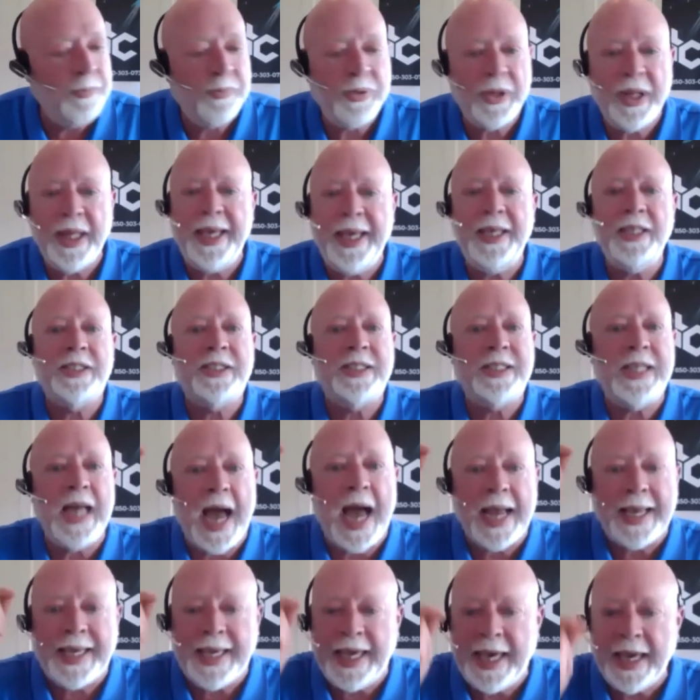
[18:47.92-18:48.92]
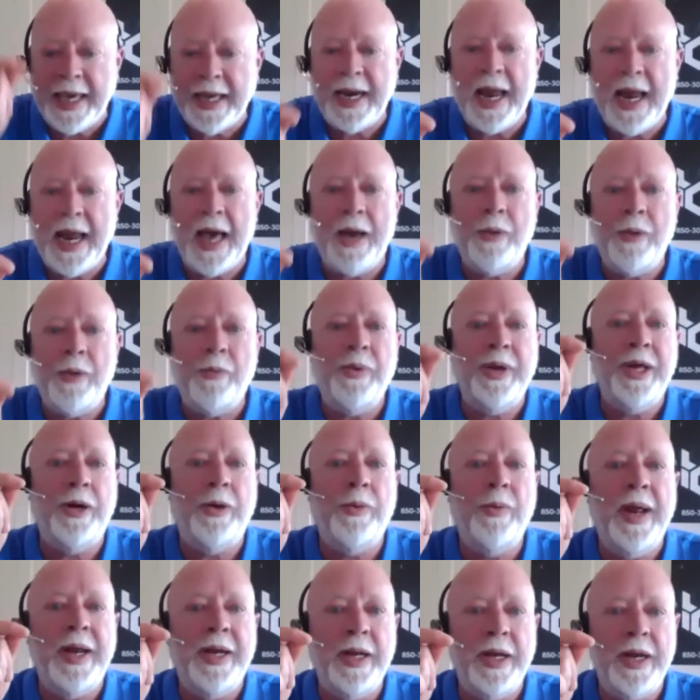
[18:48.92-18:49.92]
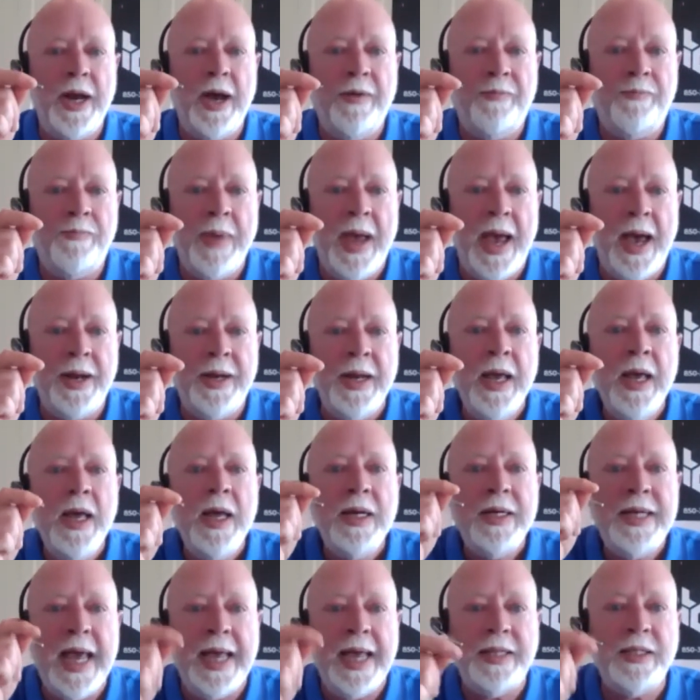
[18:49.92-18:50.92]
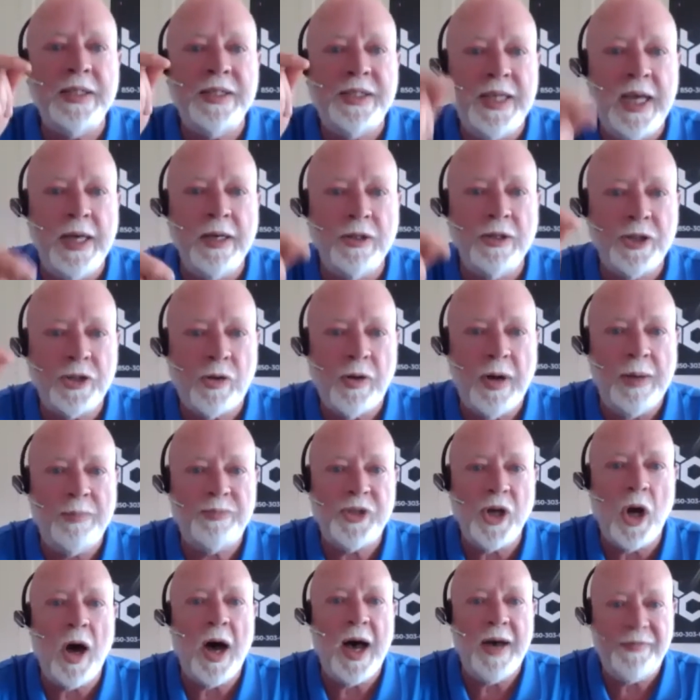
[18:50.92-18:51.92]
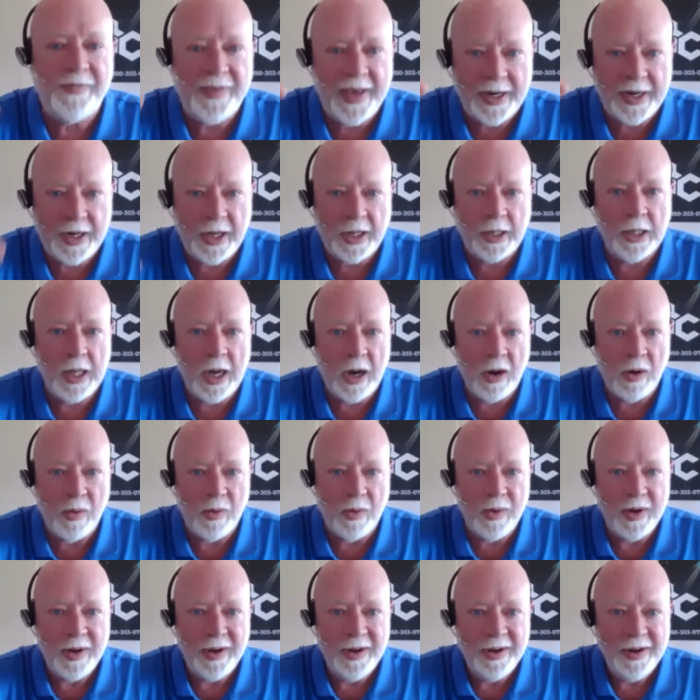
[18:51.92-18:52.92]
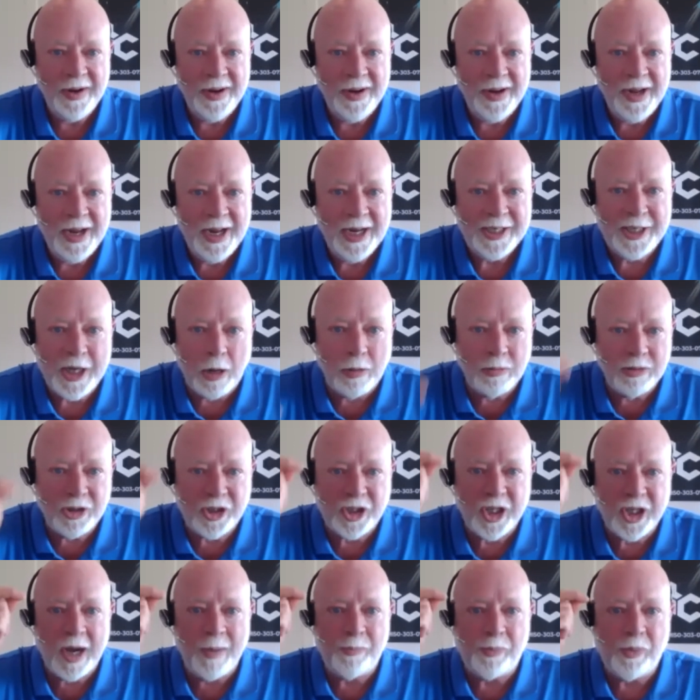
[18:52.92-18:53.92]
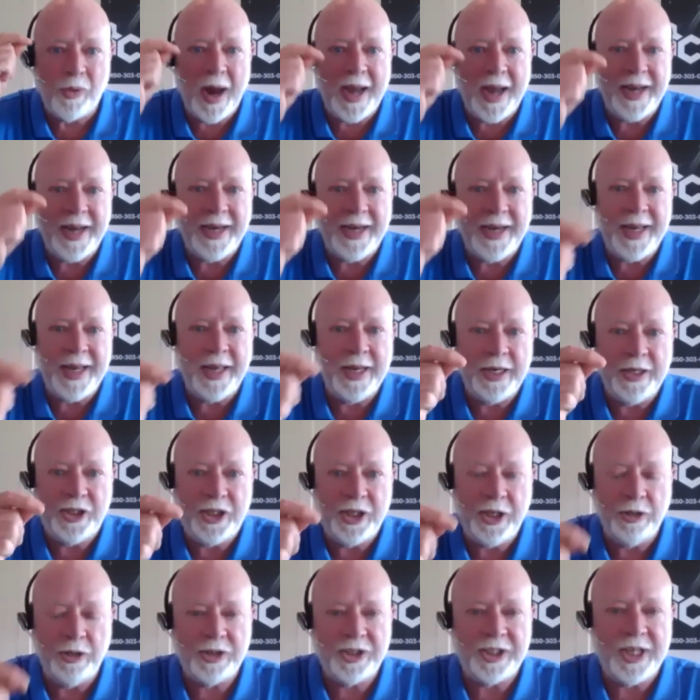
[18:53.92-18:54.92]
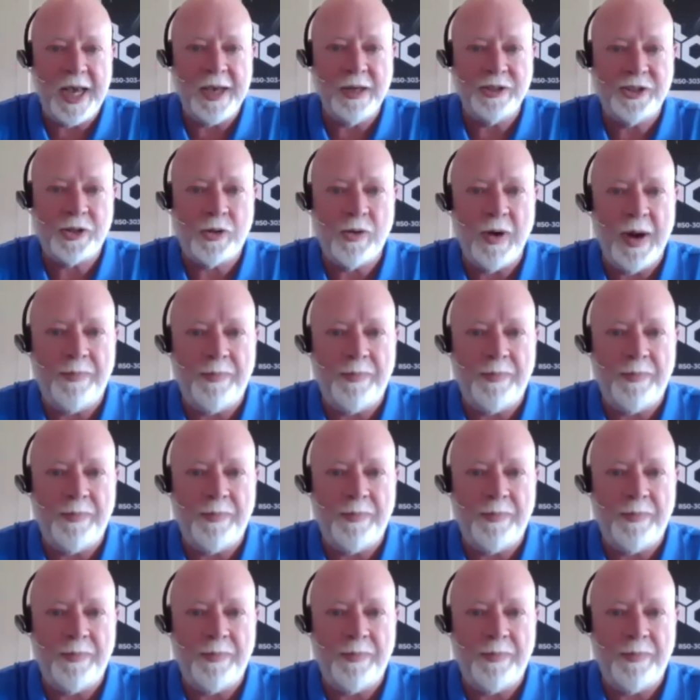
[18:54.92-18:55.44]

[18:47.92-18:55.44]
And please, I cannot reiterate enough, Matt, take the sales scripts off at hello. Don't jump right into your sales script.